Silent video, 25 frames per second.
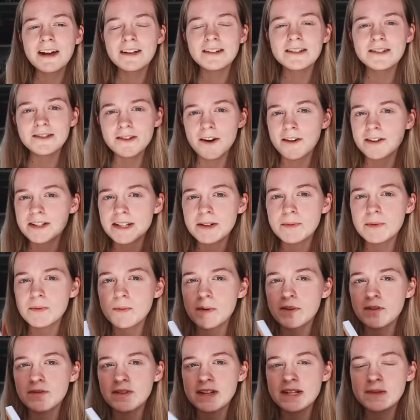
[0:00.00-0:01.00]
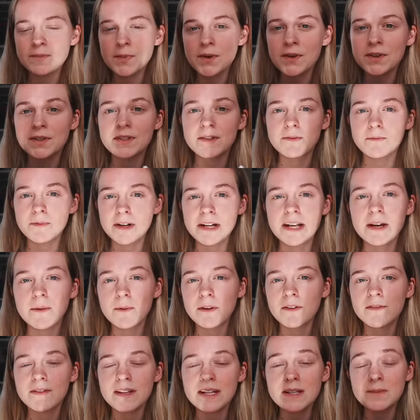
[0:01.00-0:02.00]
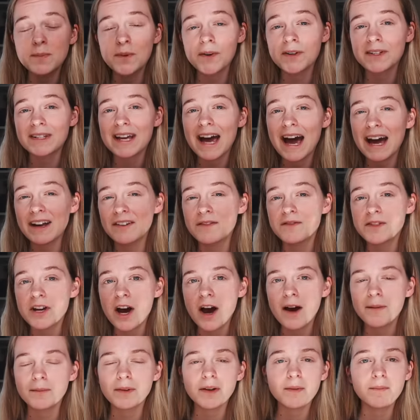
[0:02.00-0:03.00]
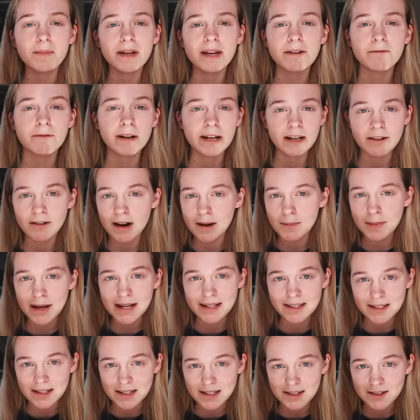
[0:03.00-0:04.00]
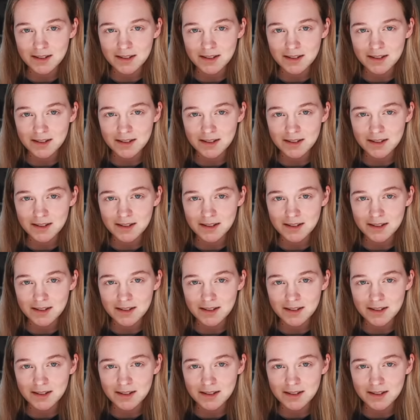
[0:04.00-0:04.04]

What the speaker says: Starting with one of these books and reading one of these books ahead of term can be a really great place to